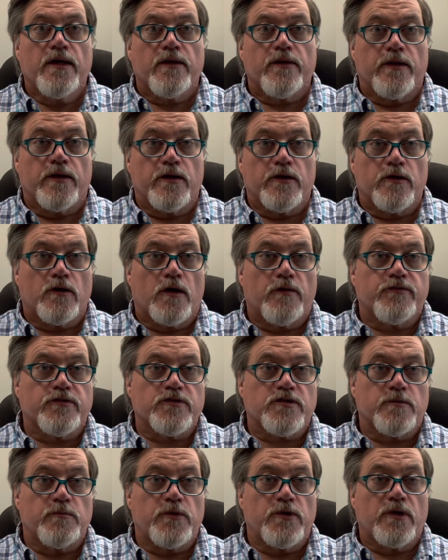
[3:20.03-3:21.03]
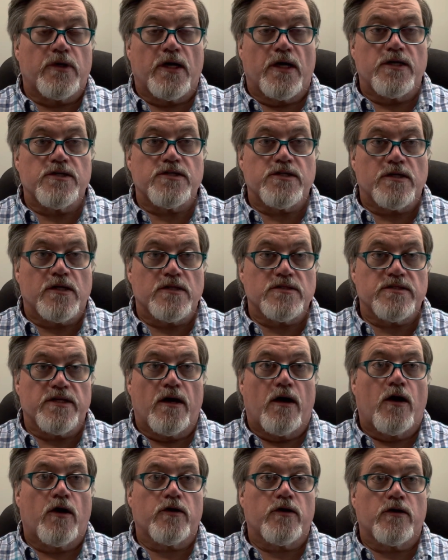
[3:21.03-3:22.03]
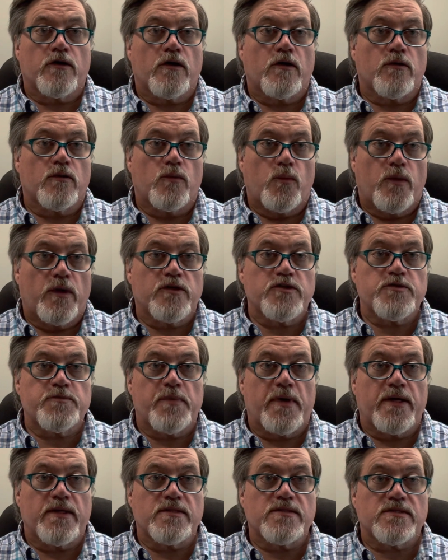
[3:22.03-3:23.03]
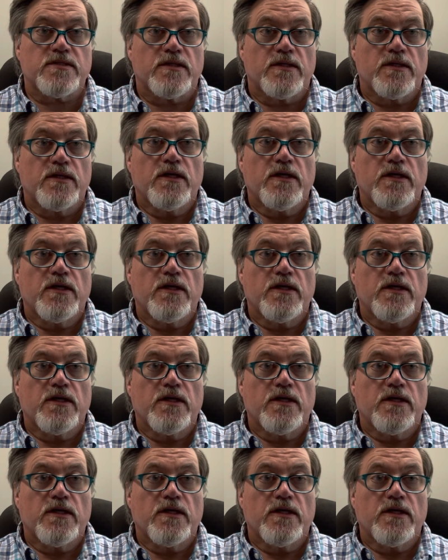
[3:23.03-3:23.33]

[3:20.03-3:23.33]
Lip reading: the inter-office communication, because they all can go to one space